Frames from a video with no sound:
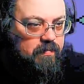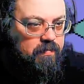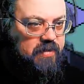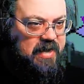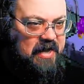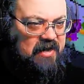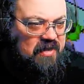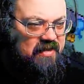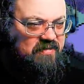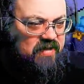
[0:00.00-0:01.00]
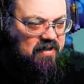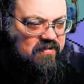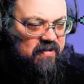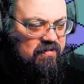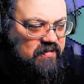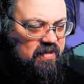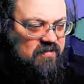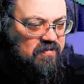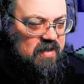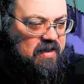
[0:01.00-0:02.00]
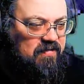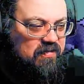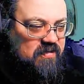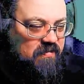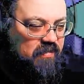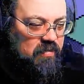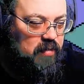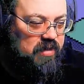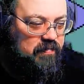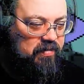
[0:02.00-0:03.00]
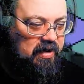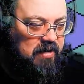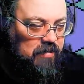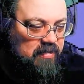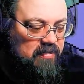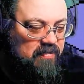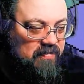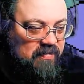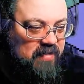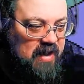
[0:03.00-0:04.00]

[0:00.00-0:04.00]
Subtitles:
But yeah, it's just a very weird predicament, because